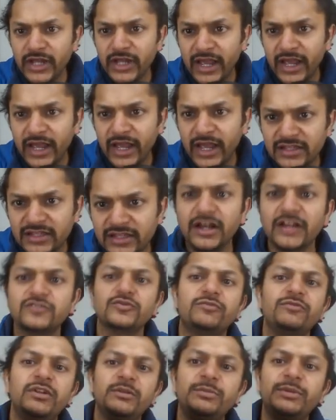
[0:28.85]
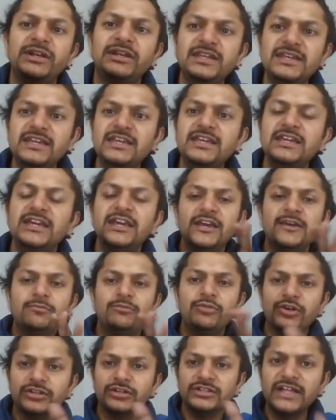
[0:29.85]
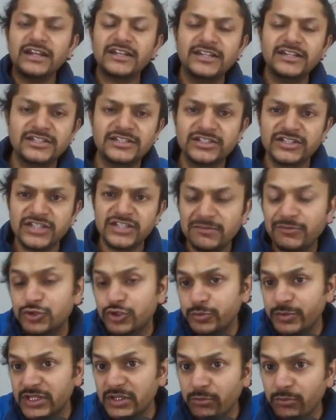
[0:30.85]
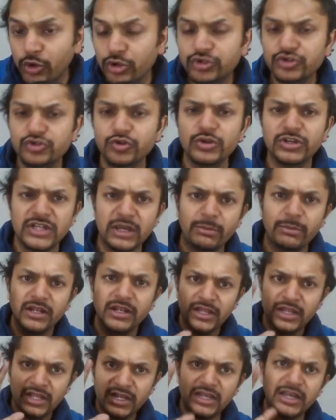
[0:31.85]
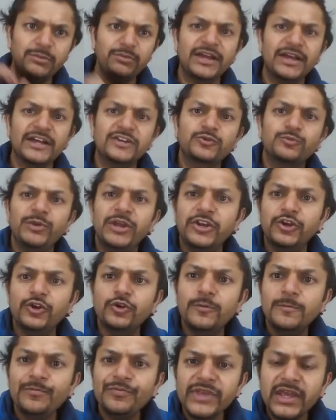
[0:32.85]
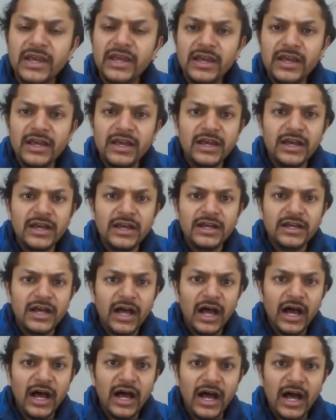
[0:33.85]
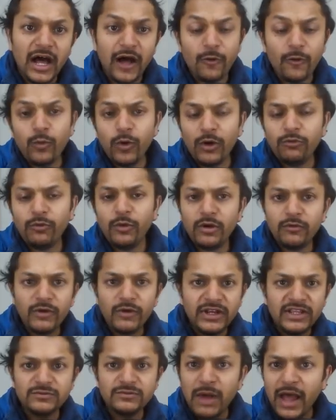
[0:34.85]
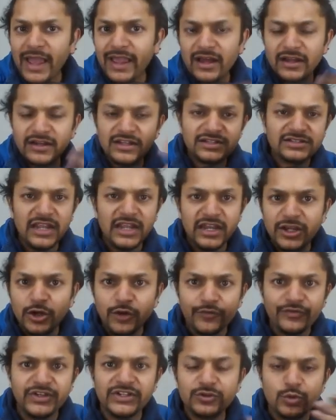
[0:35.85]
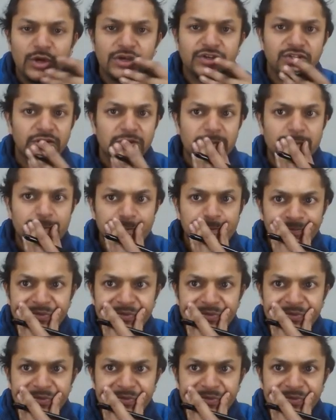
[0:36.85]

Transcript: I think the answer will be D, because that seems to be the most suitable. Let me explain you. What is my understanding of this question?